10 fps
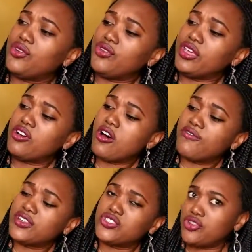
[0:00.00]
it
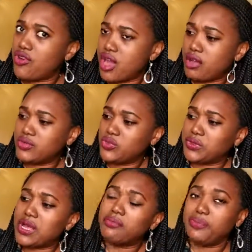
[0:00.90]
covers your arms
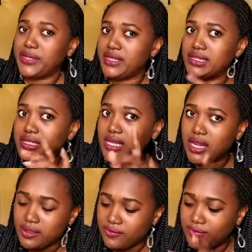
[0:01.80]
without being a
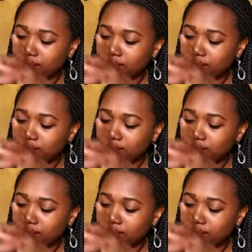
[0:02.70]
sleeve,